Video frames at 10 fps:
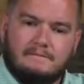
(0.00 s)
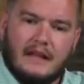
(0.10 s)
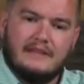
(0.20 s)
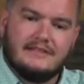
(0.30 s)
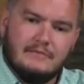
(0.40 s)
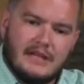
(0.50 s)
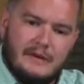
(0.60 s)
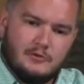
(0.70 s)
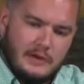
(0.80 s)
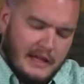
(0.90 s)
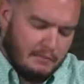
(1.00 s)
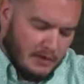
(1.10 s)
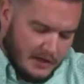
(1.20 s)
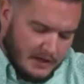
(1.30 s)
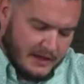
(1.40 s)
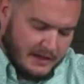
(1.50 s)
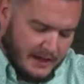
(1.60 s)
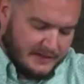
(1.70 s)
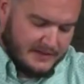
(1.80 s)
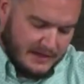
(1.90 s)
And sometimes we get pretty good at
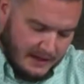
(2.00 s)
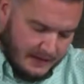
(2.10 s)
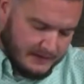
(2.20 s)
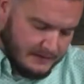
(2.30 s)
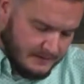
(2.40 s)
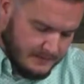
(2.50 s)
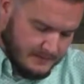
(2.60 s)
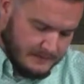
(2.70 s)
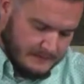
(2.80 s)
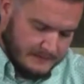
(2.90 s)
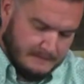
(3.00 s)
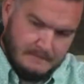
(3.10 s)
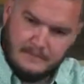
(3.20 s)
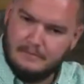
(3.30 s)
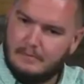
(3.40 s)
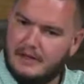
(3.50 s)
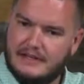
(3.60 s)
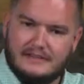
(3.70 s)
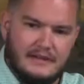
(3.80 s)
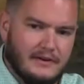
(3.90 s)
not seeing it. But
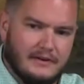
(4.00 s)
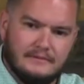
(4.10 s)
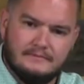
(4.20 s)
it's here.